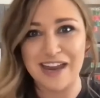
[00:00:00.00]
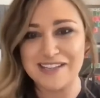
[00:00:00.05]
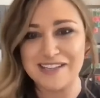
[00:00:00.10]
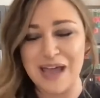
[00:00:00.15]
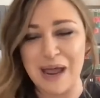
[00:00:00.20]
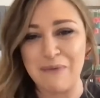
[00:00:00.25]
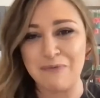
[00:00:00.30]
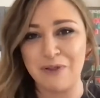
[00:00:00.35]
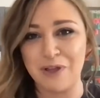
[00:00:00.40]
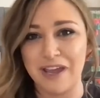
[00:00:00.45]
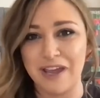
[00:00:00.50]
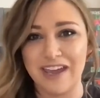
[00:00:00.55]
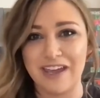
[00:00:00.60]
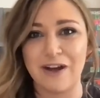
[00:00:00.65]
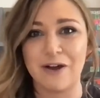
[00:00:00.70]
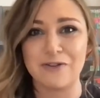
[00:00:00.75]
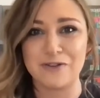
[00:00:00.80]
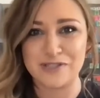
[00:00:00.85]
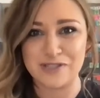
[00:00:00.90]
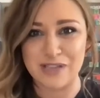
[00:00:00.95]
of time looking at
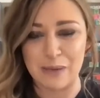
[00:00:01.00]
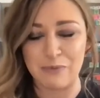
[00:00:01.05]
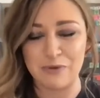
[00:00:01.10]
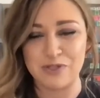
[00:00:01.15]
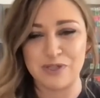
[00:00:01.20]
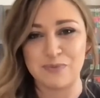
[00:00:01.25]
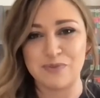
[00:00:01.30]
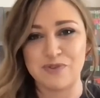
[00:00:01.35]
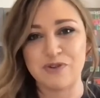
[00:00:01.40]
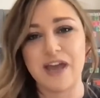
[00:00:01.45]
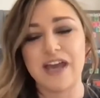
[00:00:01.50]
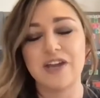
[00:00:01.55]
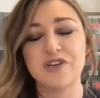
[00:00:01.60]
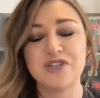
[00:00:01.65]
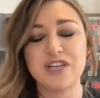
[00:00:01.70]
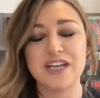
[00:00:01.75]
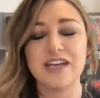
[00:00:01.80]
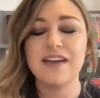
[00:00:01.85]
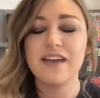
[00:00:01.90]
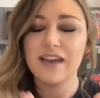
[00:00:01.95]
our discipleship
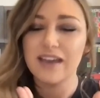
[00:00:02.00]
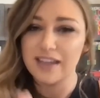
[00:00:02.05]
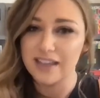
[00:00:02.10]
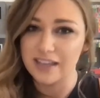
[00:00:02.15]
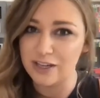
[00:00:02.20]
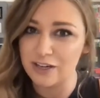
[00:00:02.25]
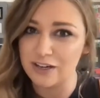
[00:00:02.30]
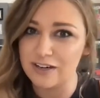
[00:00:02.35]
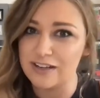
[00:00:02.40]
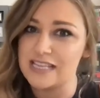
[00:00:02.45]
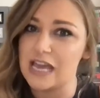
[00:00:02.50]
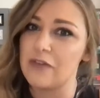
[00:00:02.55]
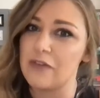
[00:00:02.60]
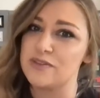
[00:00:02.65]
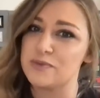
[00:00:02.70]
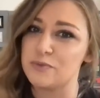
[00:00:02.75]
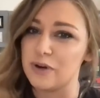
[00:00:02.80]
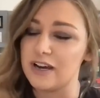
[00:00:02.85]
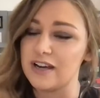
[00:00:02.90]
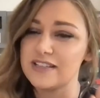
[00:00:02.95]
strategy, here is how
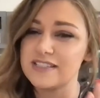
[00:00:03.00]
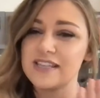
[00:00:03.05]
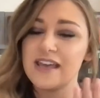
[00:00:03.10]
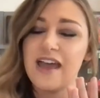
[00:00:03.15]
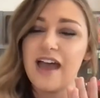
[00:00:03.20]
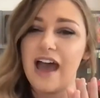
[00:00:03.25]
this works.